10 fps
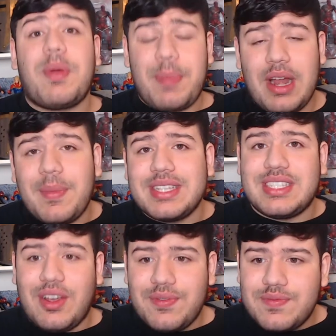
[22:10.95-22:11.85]
prepare
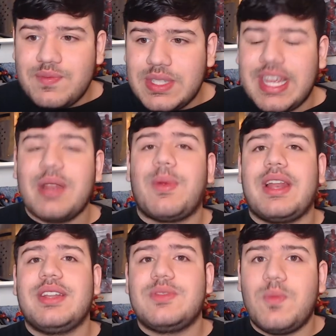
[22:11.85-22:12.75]
myself to get
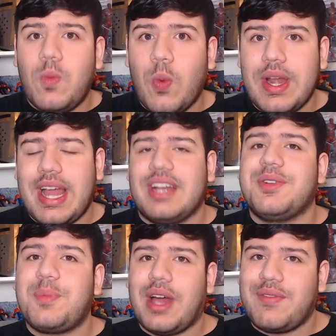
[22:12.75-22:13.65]
ready when I had
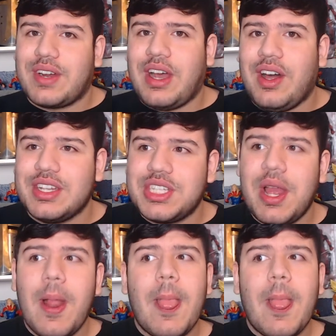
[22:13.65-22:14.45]
to apply for college.